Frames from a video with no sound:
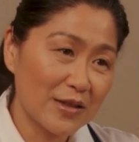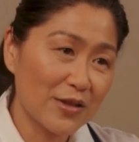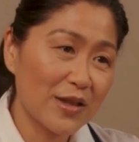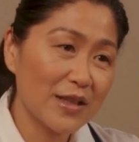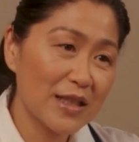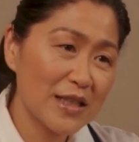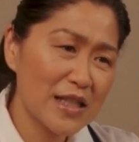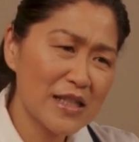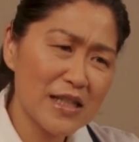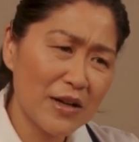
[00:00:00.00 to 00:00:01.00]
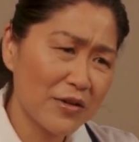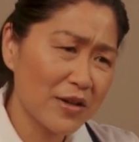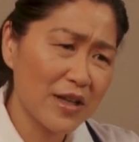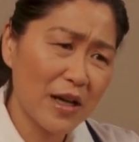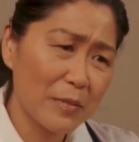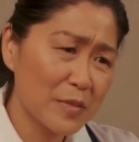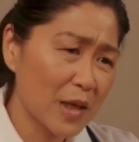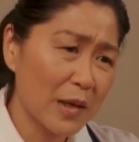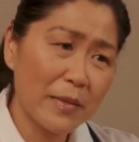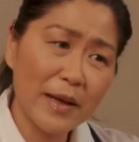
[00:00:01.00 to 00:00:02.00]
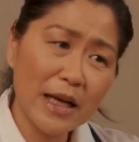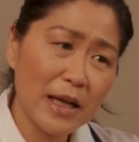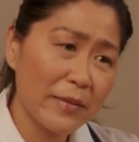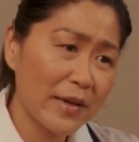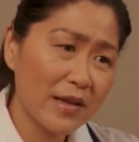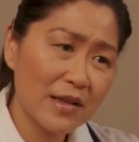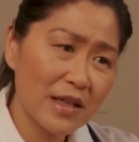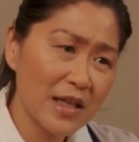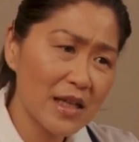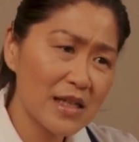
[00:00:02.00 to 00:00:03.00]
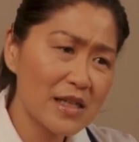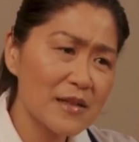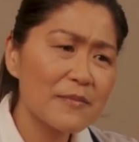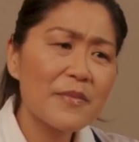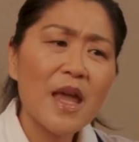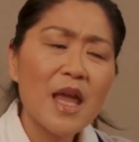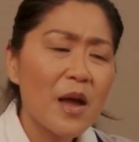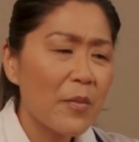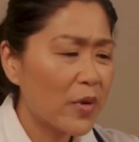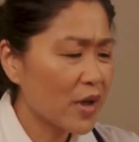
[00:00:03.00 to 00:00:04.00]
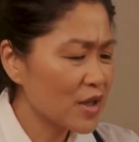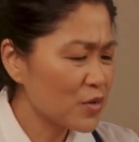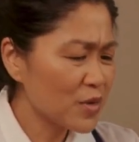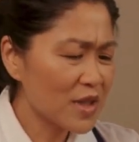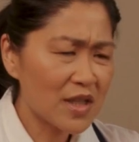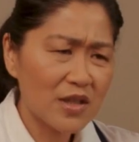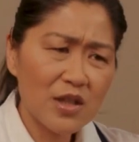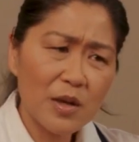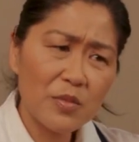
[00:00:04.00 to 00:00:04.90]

on your vegetables or your salad, or you can try adding pickles.